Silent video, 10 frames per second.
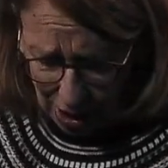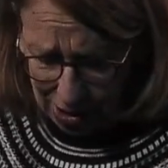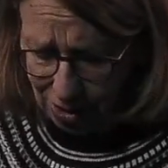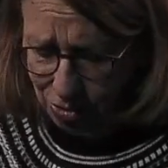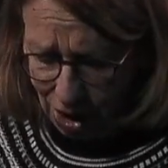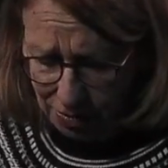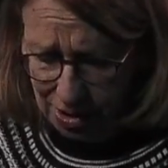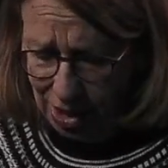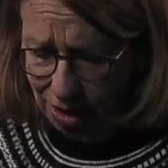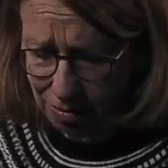And
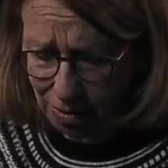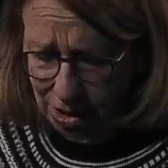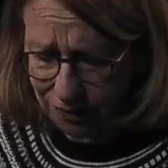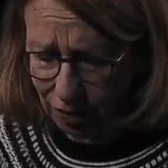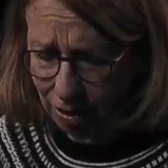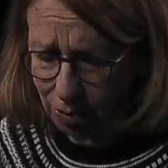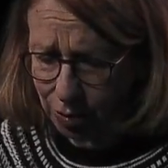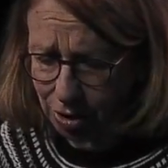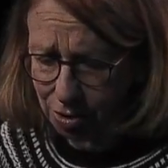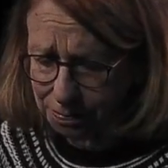sometimes that is very
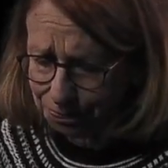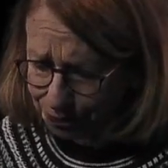weird.